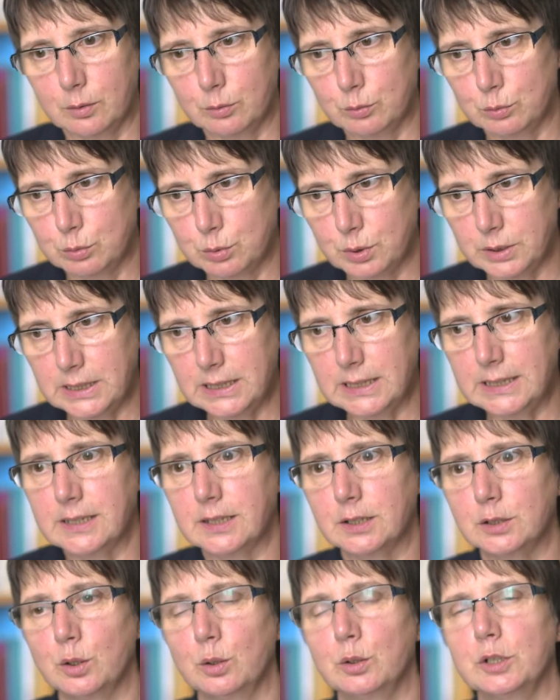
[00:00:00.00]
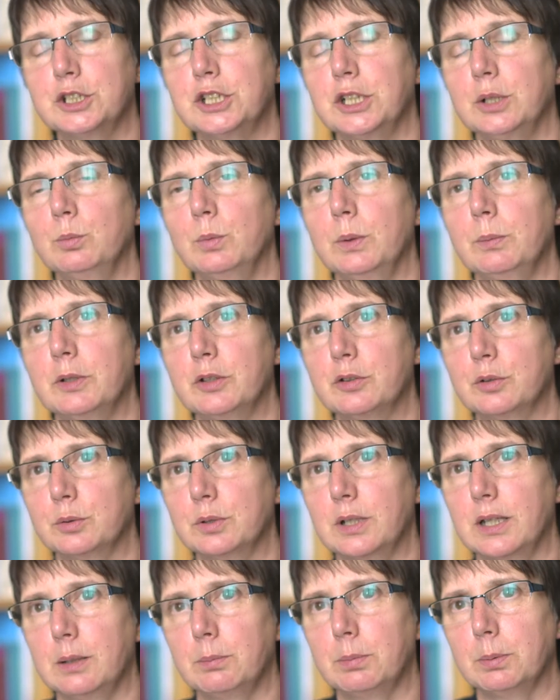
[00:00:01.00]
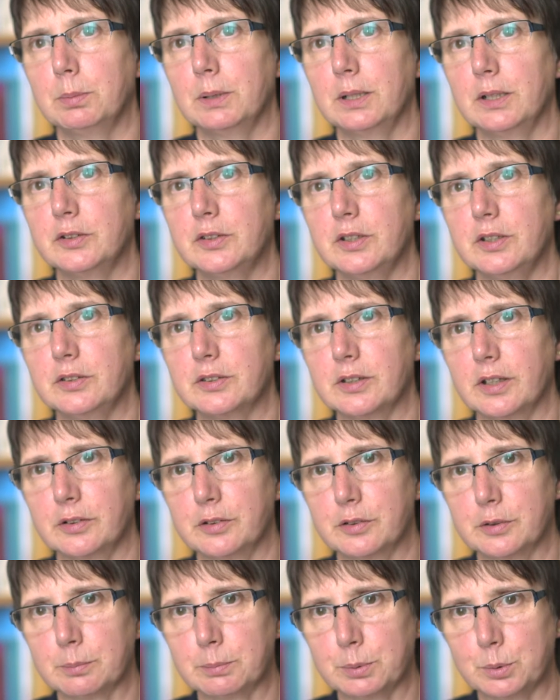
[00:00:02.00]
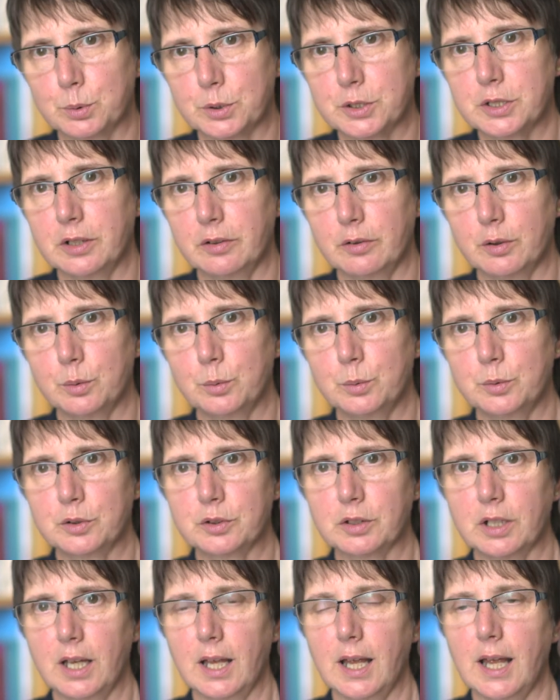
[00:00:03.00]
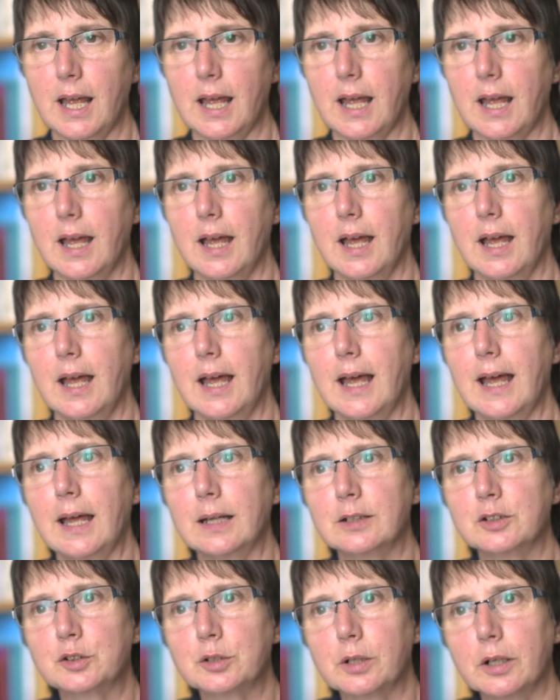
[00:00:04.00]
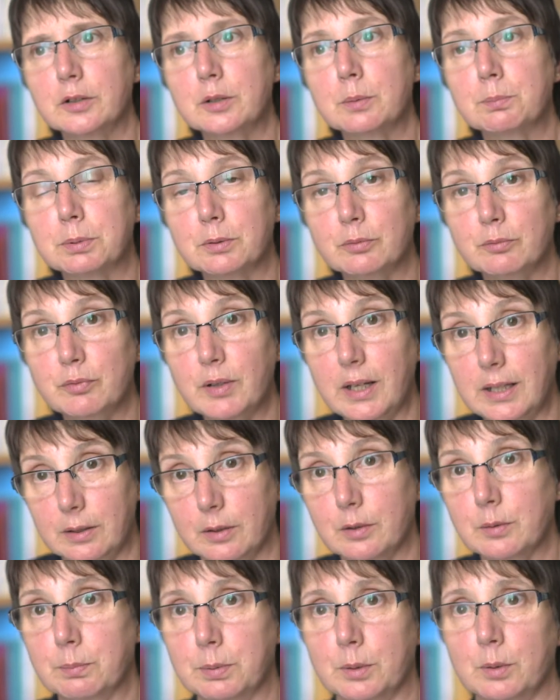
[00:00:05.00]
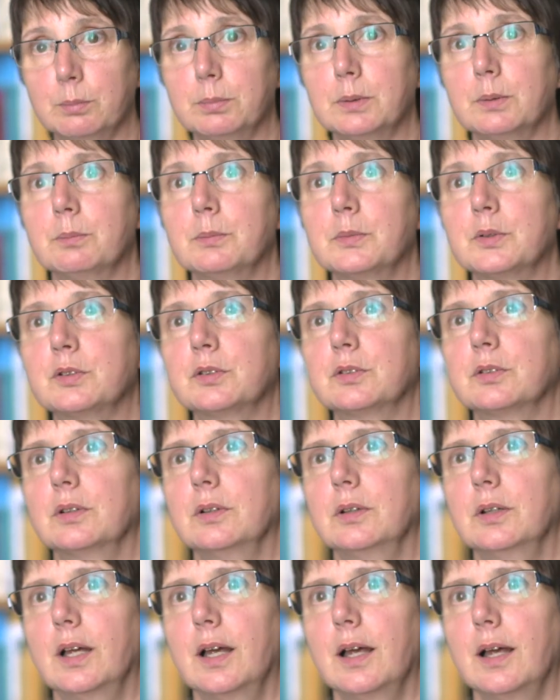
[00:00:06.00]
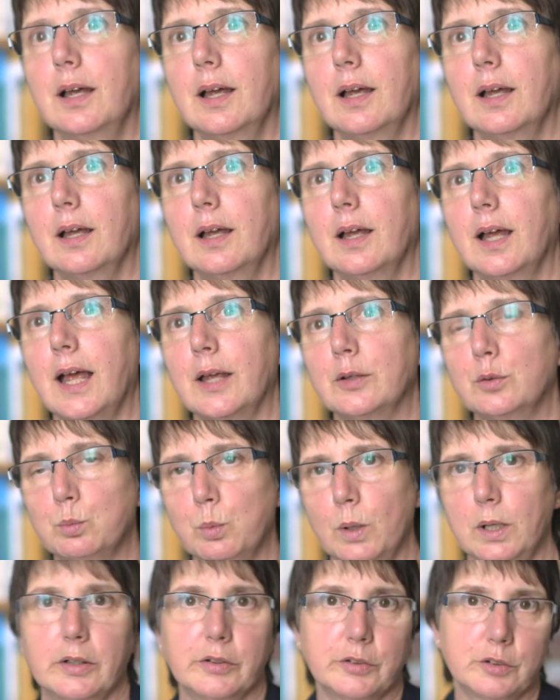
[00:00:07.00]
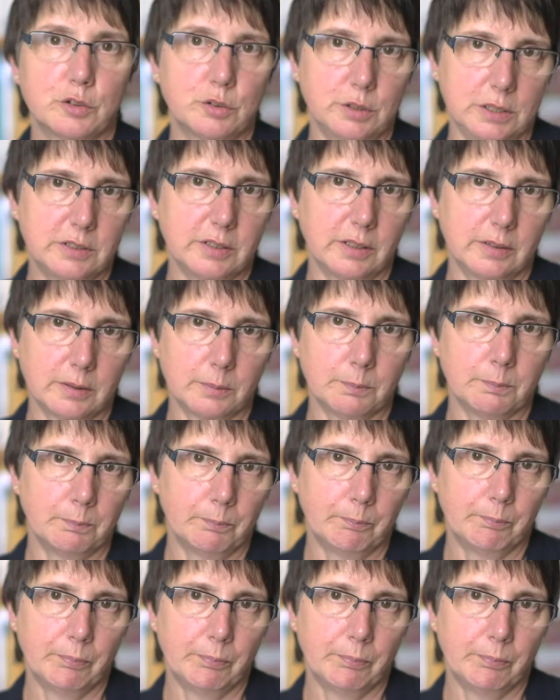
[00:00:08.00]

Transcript: really acknowledging women's own capabilities and supporting those, and trying to prevent problems as well as treating them.